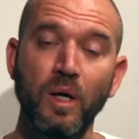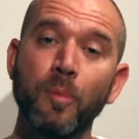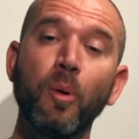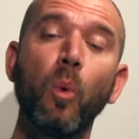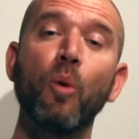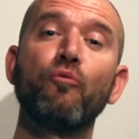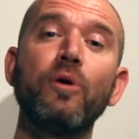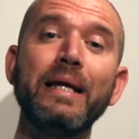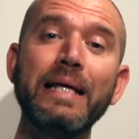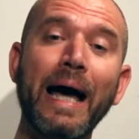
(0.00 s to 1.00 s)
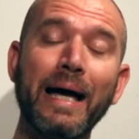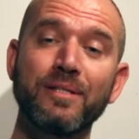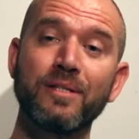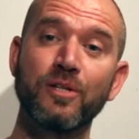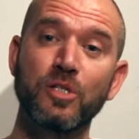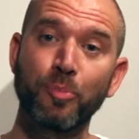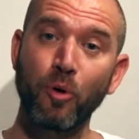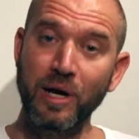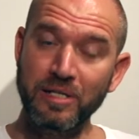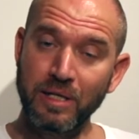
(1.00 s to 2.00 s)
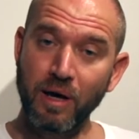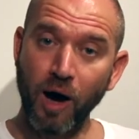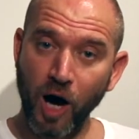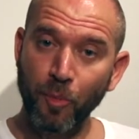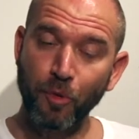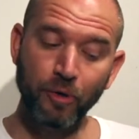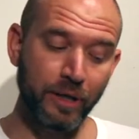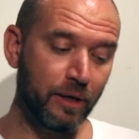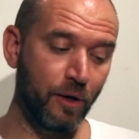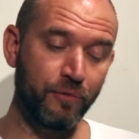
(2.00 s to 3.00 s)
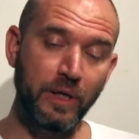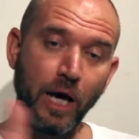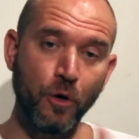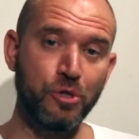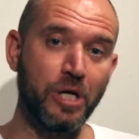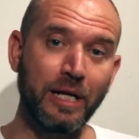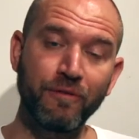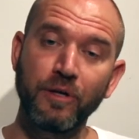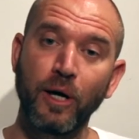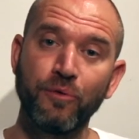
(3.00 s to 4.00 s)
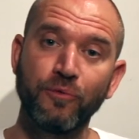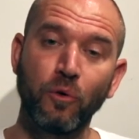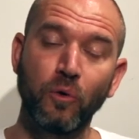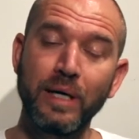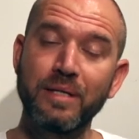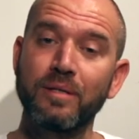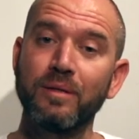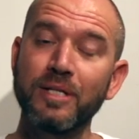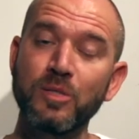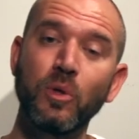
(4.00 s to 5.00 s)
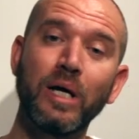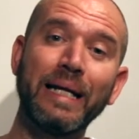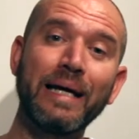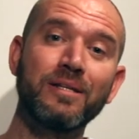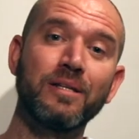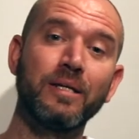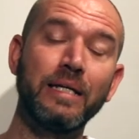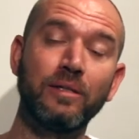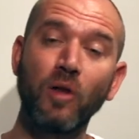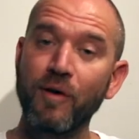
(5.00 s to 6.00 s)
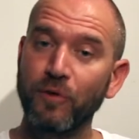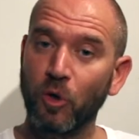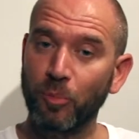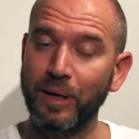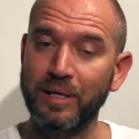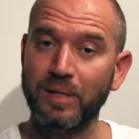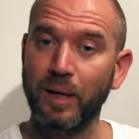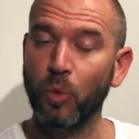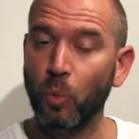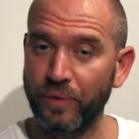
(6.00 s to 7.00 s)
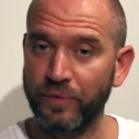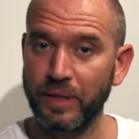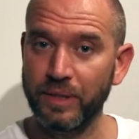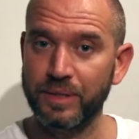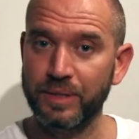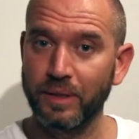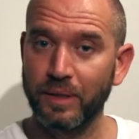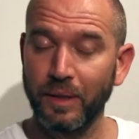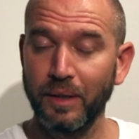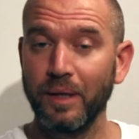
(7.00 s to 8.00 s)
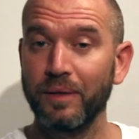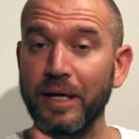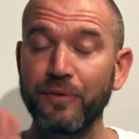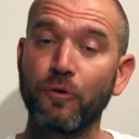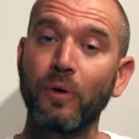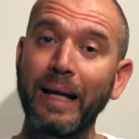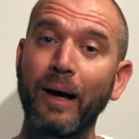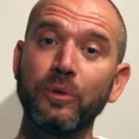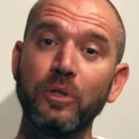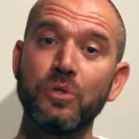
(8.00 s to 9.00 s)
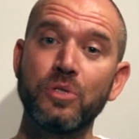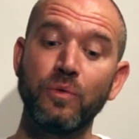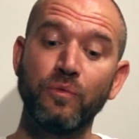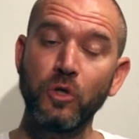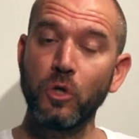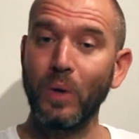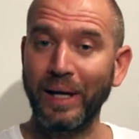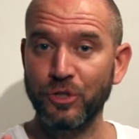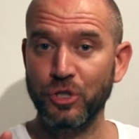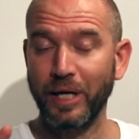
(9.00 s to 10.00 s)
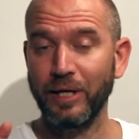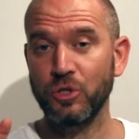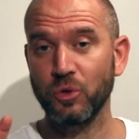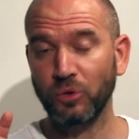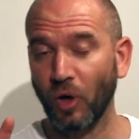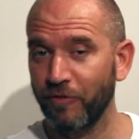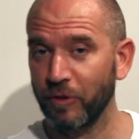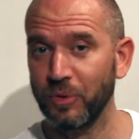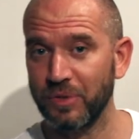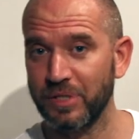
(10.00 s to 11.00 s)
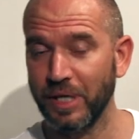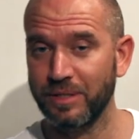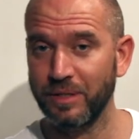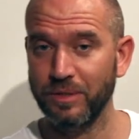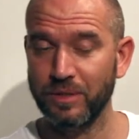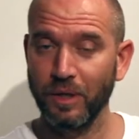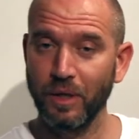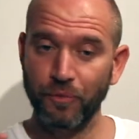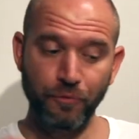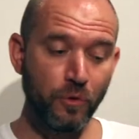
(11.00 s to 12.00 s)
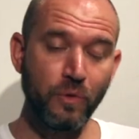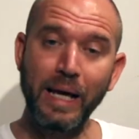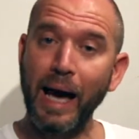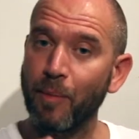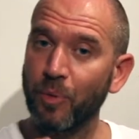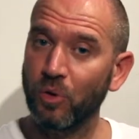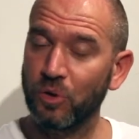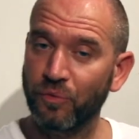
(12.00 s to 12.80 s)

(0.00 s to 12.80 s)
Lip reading: But what really adds to the surprising armoury of the Oceanic Veo 4 is that this will connect to the Diverlog Plus app with ease, therefore allowing you to view and change your dive computer settings through the app on your